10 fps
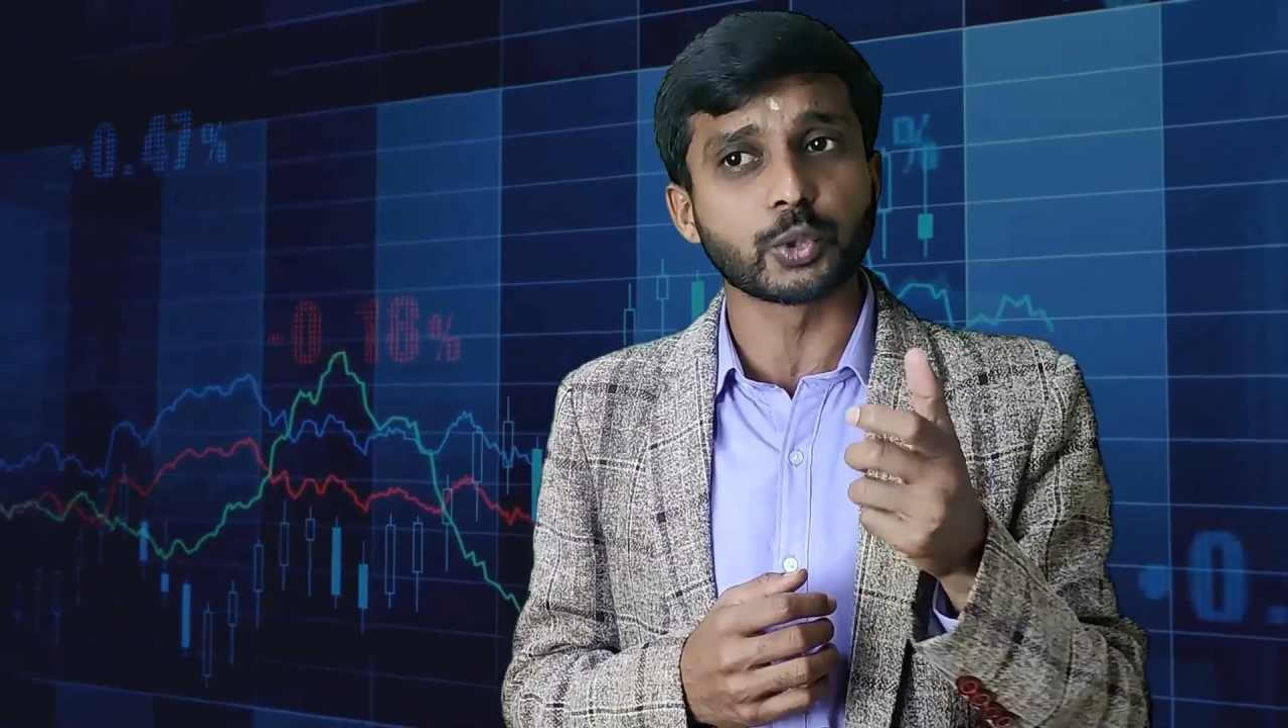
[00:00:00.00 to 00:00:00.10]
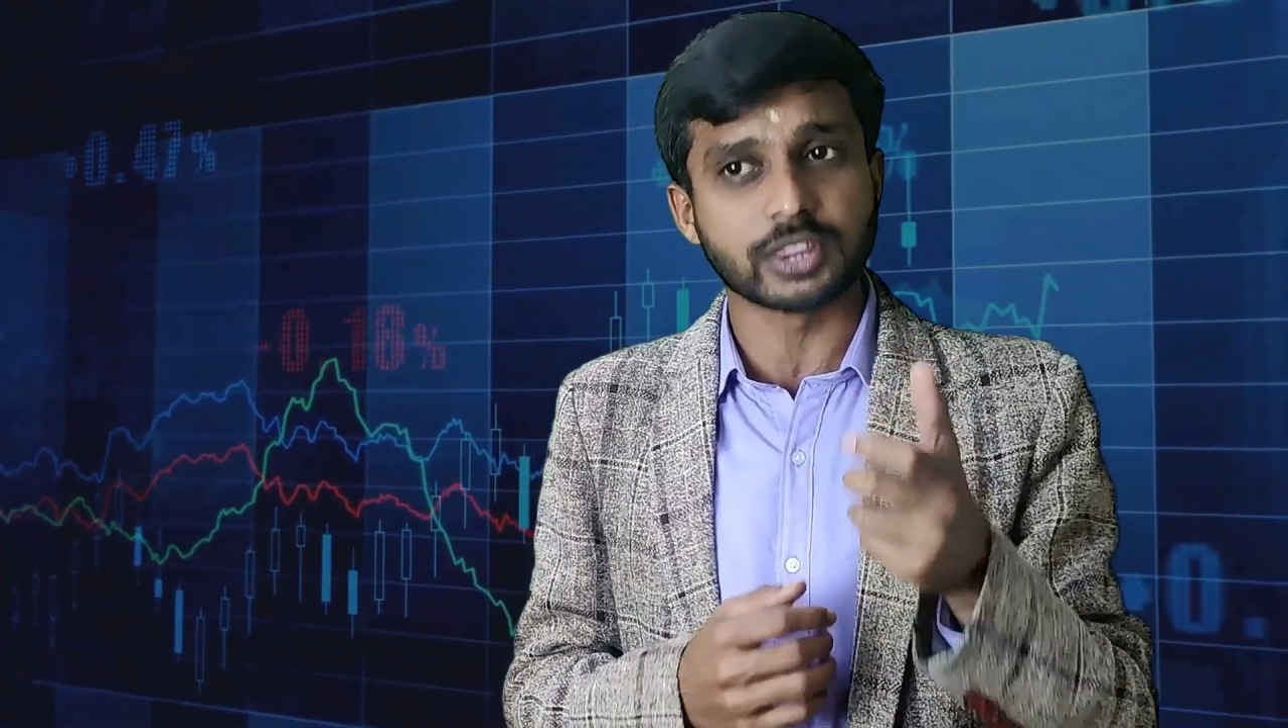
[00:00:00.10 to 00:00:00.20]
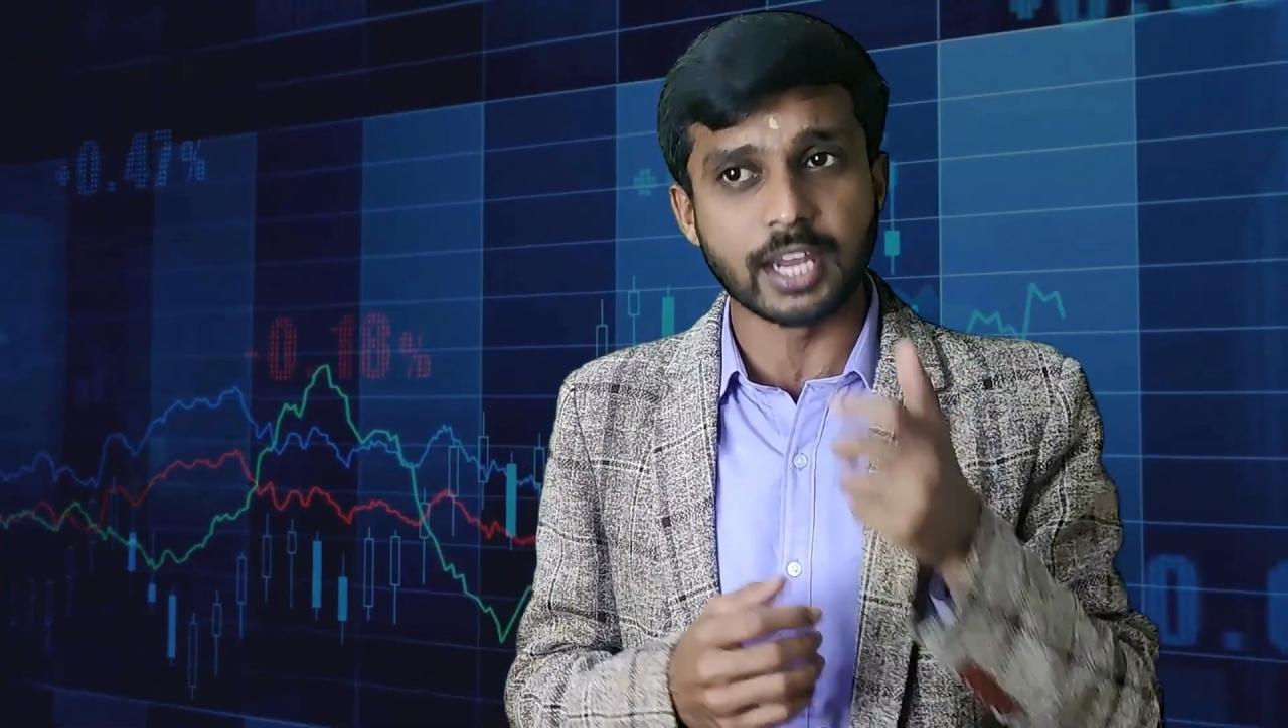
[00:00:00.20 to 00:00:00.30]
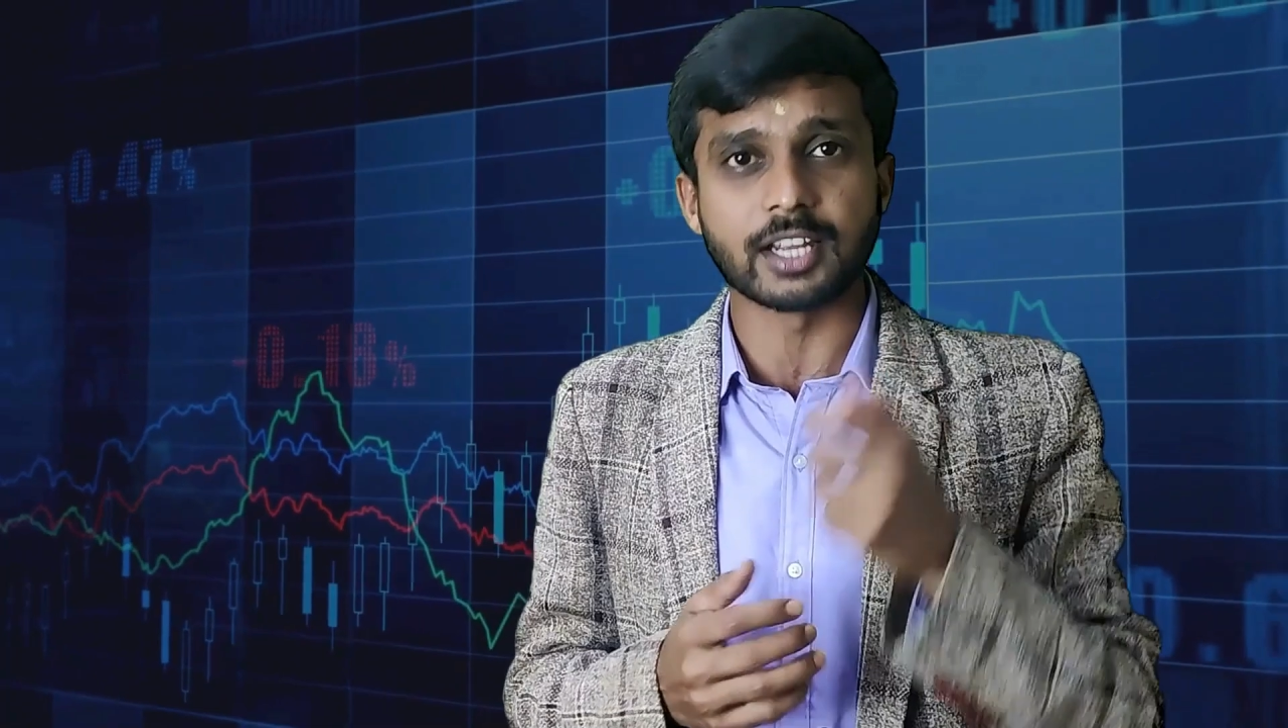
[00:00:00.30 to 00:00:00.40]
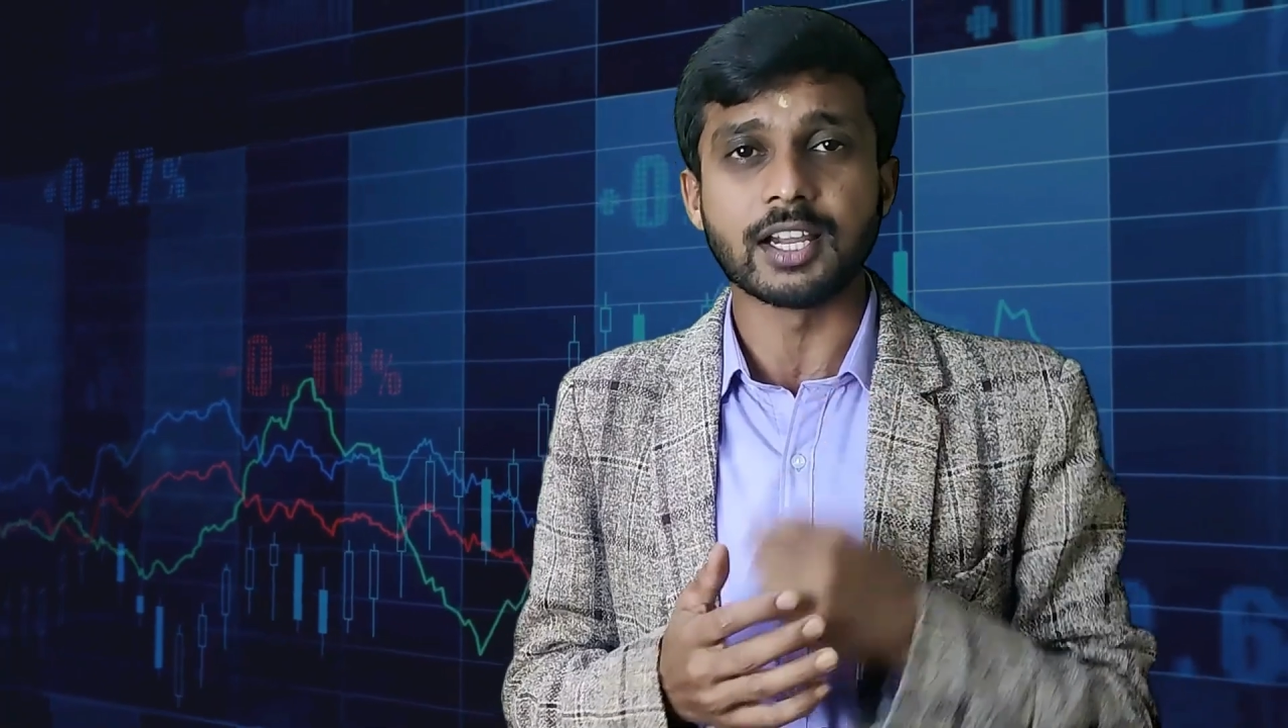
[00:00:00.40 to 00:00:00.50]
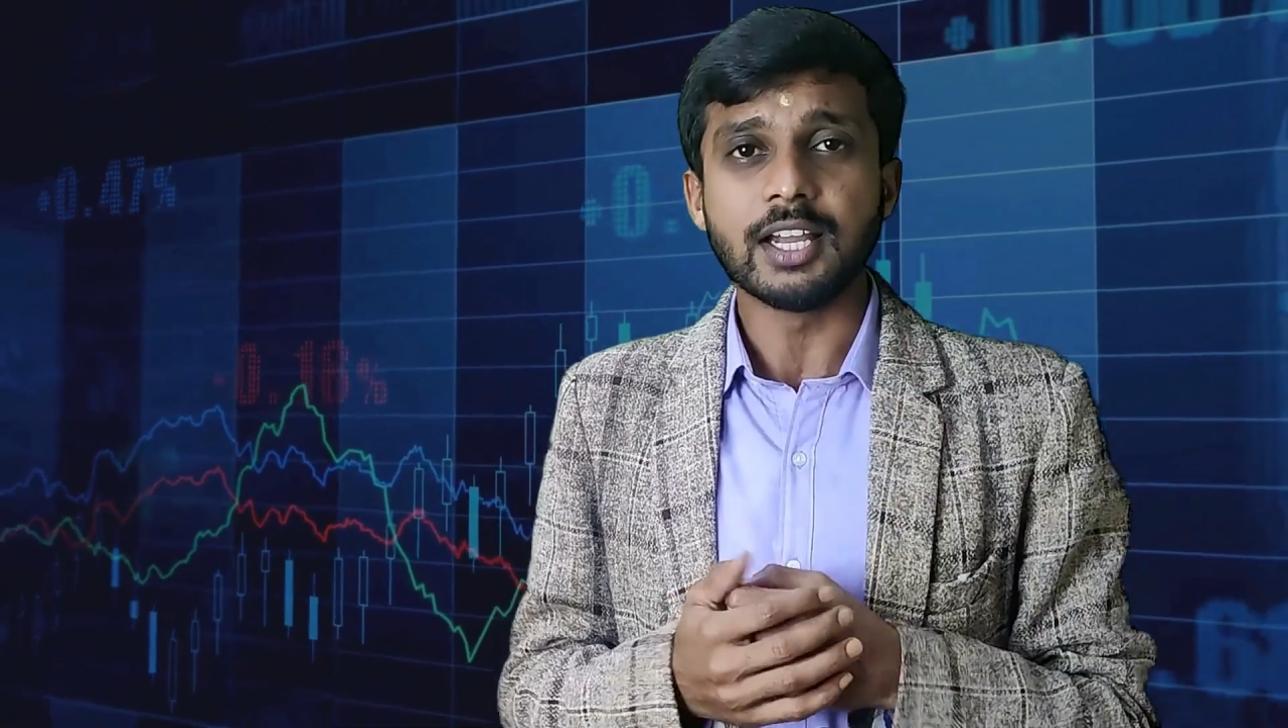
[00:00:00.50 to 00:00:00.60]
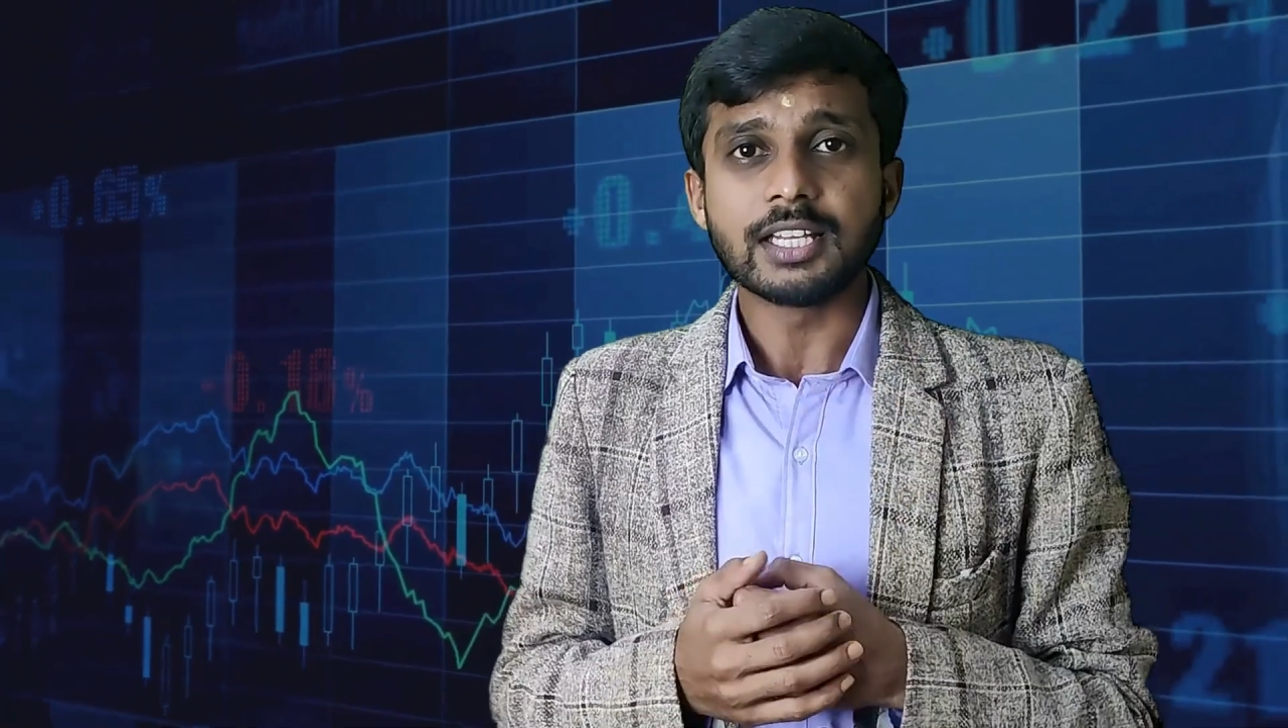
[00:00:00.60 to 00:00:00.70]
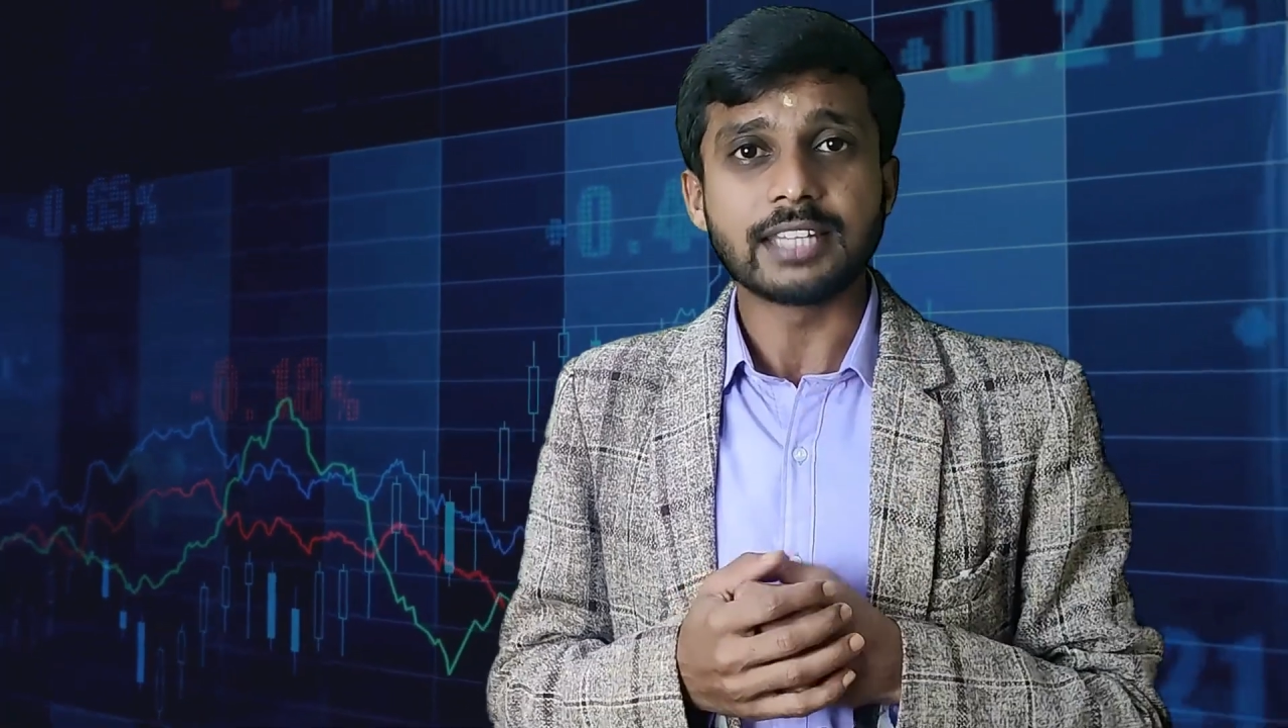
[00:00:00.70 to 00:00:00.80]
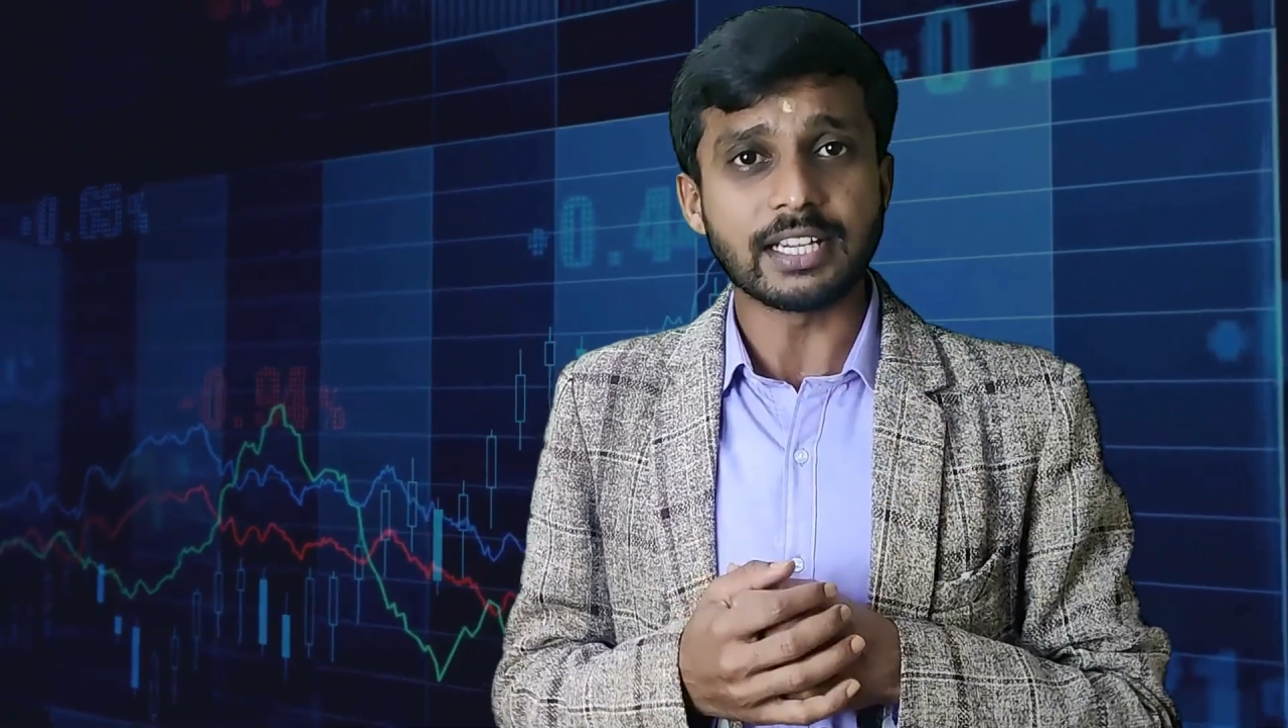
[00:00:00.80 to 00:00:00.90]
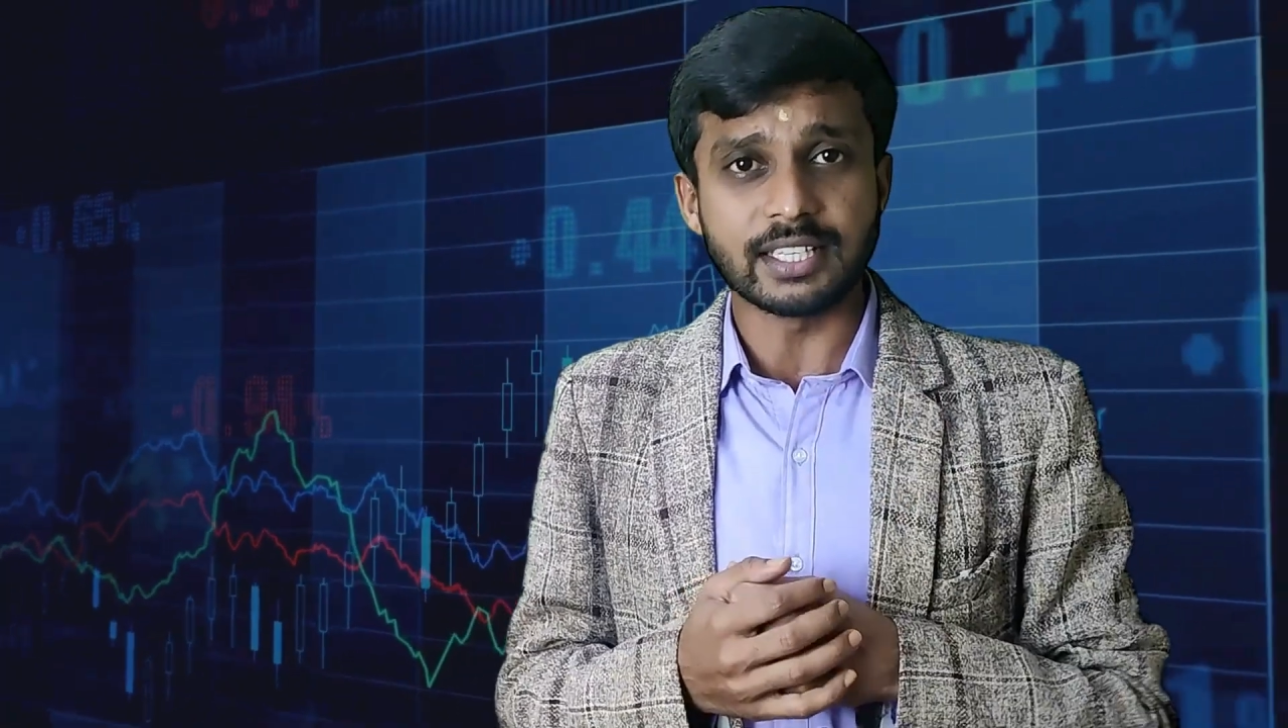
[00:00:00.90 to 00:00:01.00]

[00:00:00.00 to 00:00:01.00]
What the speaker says: should think.